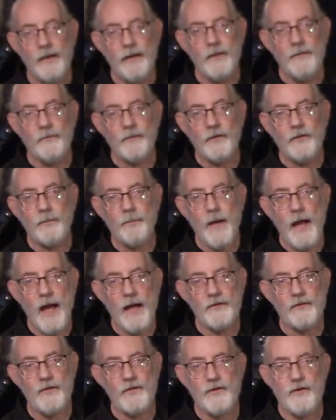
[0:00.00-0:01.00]
in
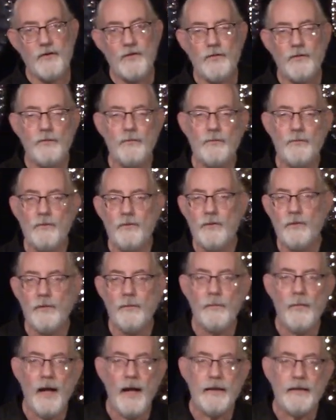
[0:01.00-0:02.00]
response to
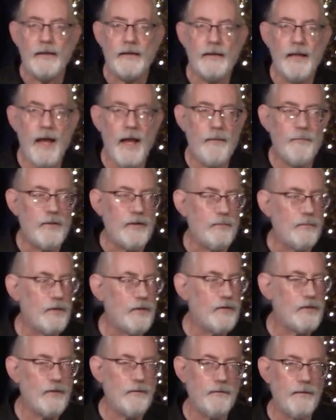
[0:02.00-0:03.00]
my clapping, but
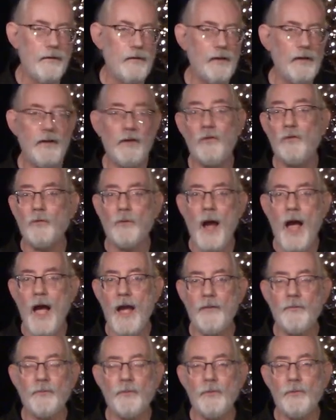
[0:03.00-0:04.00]
it's a fairly dry
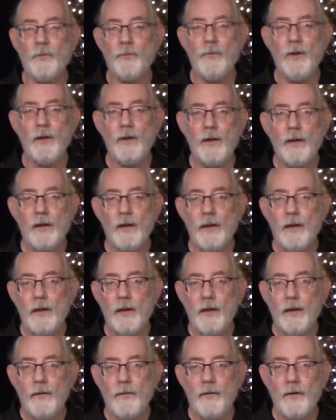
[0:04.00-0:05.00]
room,
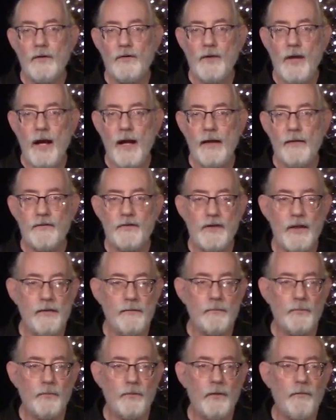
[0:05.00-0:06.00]
which I have said
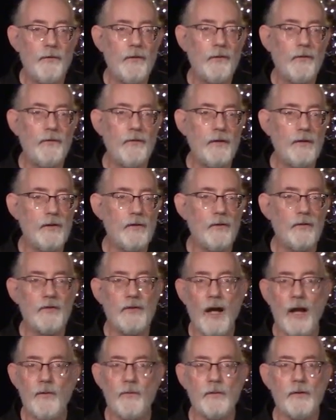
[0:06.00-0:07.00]
in previous
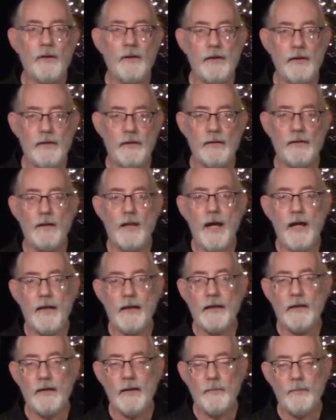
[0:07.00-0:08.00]
videos I really
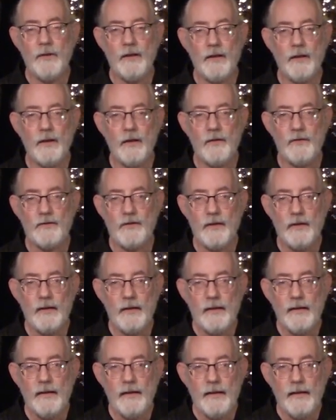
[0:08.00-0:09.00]
like because
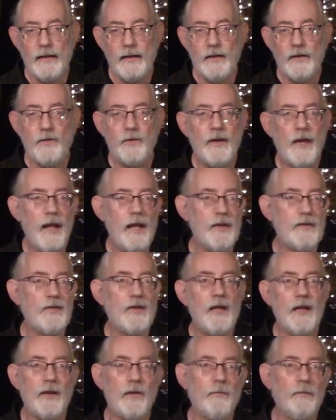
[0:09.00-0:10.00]
you can't
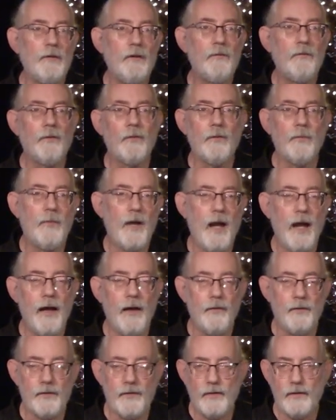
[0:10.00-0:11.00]
take reverb
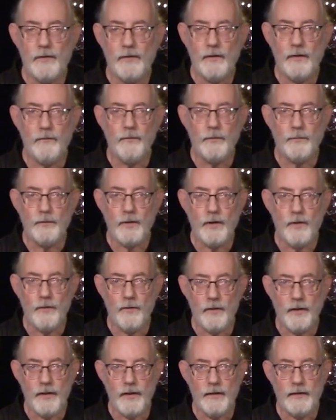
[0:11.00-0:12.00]
out of a
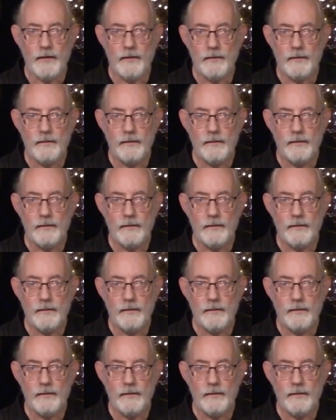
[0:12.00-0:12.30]
recording.